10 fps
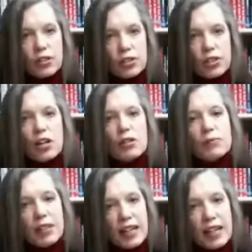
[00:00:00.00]
to
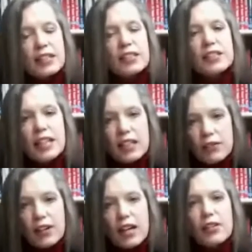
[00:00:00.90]
start getting this
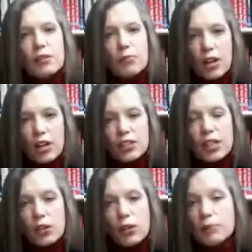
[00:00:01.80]
Data Leviathan
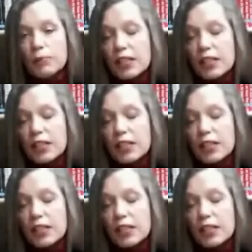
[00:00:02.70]
project going,